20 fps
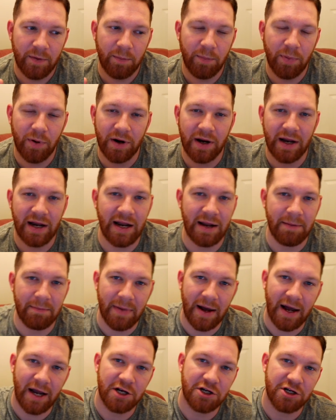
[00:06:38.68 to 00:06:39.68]
putting in
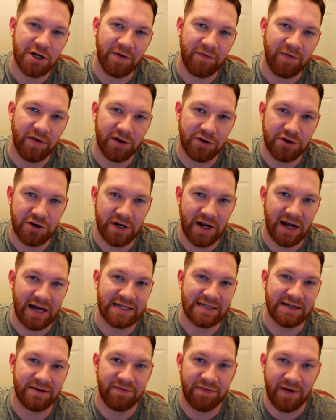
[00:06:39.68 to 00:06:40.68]
my Sheffield
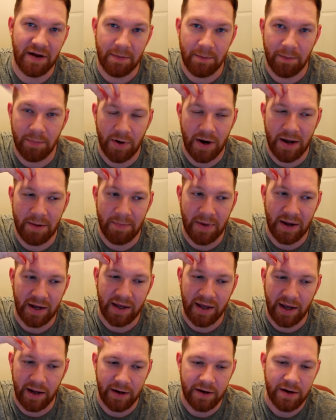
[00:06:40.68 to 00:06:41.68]
United fan brain
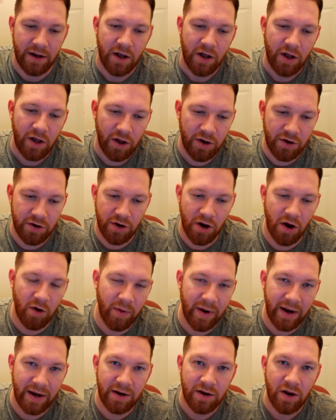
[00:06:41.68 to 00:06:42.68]
back in and
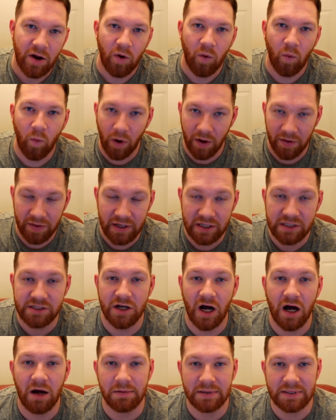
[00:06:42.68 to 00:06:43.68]
knowing what these
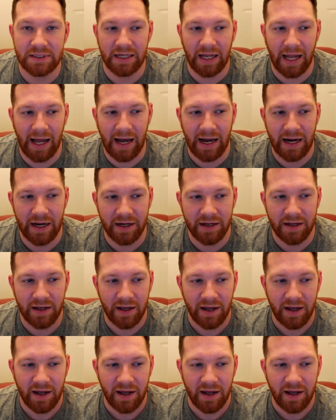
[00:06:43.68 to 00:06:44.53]
derbies are like,